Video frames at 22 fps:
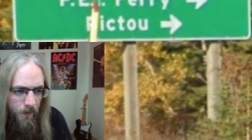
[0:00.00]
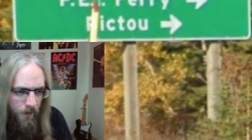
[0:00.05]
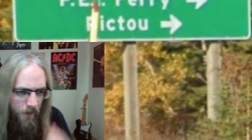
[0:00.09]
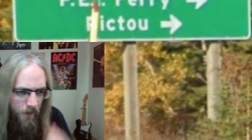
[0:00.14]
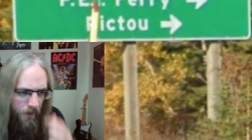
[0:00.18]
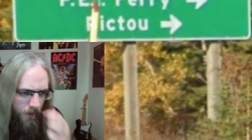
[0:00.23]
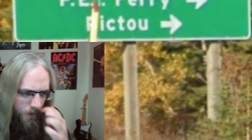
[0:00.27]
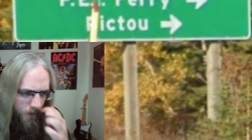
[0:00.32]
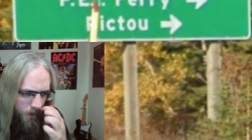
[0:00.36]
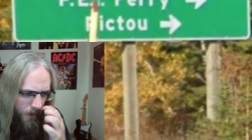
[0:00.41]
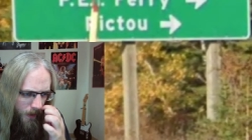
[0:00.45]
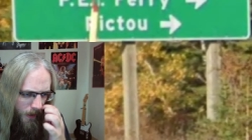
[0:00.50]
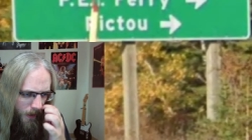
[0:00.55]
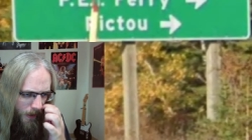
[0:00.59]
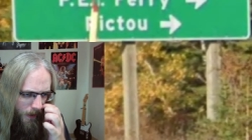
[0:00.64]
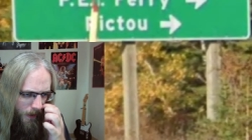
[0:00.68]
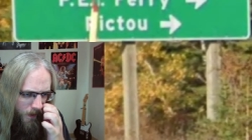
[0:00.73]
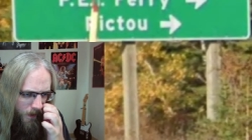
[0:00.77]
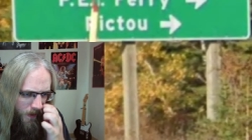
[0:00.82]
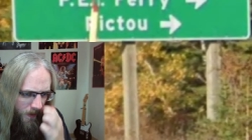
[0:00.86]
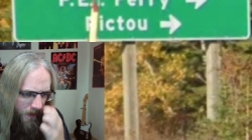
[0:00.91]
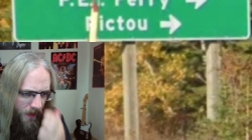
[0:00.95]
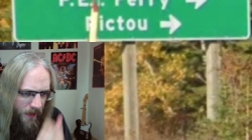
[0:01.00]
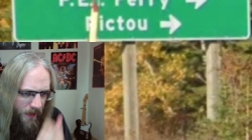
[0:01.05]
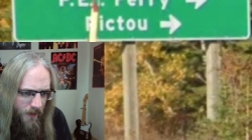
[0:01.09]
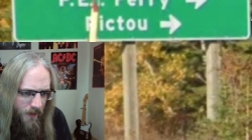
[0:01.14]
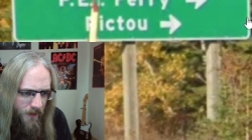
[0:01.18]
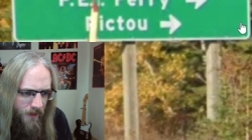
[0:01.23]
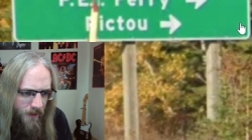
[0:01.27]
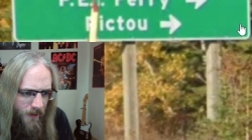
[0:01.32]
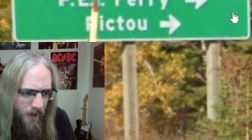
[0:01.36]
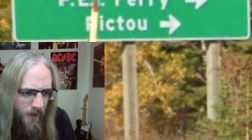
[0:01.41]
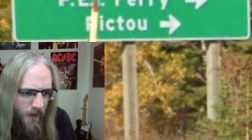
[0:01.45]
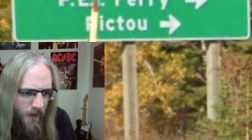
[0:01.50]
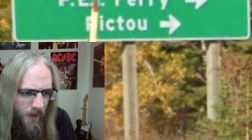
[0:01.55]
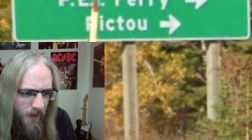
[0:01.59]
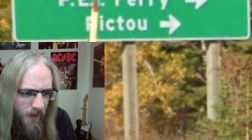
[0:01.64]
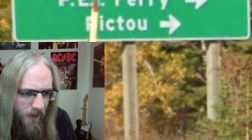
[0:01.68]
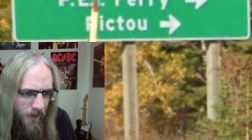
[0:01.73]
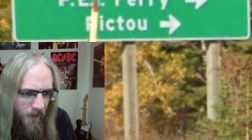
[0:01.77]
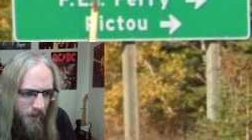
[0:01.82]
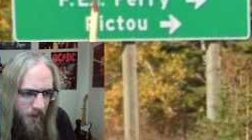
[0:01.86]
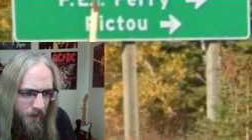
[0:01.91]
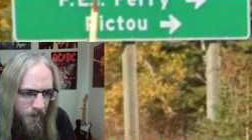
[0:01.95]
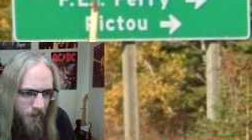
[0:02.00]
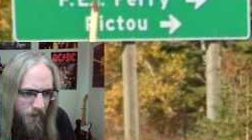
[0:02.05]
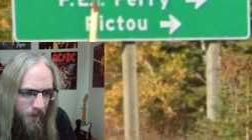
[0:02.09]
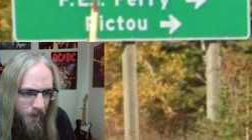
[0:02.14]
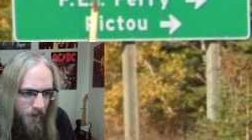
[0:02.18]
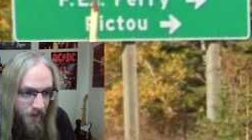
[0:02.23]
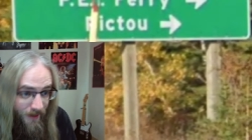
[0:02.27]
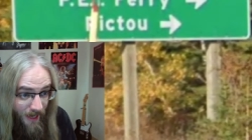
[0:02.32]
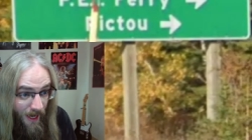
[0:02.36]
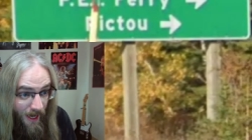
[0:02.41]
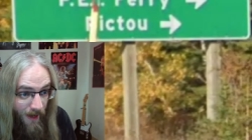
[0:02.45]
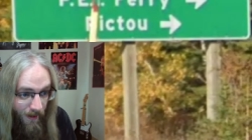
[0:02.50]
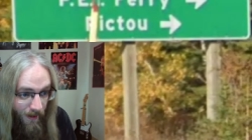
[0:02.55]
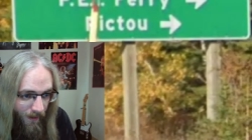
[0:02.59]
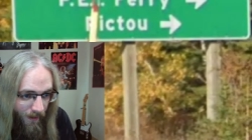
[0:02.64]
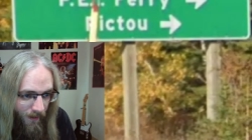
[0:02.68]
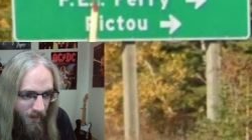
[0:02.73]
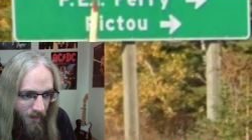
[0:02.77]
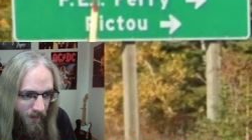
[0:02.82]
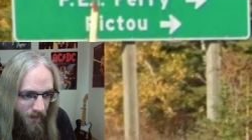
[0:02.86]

Okay, well, that does say, well, it's Canada.